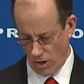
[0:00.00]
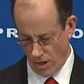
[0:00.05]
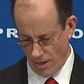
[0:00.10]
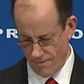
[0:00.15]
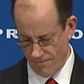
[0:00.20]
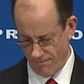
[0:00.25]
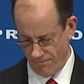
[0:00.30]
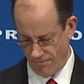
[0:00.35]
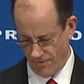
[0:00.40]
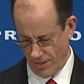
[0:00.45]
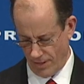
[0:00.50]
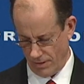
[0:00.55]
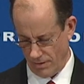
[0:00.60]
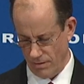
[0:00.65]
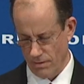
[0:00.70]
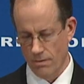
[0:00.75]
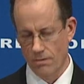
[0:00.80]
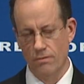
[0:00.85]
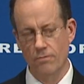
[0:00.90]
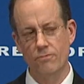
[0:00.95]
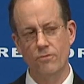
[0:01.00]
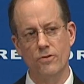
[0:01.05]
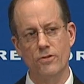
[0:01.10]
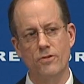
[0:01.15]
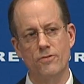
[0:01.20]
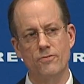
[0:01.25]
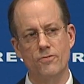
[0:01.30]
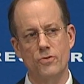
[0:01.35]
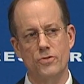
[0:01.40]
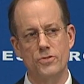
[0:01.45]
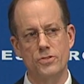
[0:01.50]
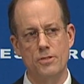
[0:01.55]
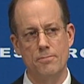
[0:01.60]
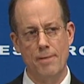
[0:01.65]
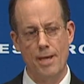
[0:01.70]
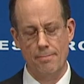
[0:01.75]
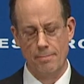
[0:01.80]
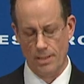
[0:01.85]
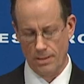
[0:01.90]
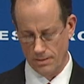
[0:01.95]
unfit for the First
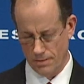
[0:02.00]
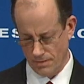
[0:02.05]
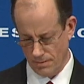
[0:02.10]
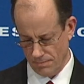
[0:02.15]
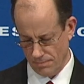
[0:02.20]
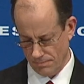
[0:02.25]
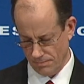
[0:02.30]
Amendment